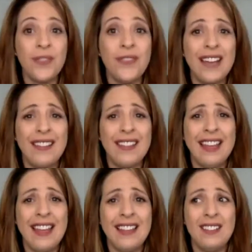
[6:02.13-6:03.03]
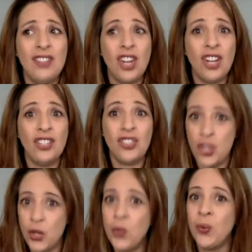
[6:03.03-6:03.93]
fact that dogs
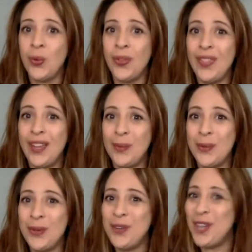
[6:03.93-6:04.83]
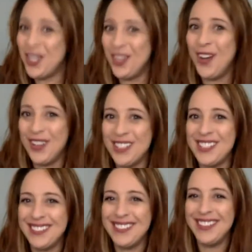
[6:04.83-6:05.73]
know that we're not
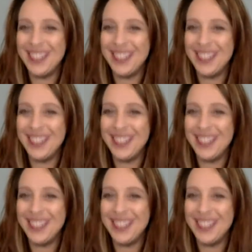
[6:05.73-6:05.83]
dogs. They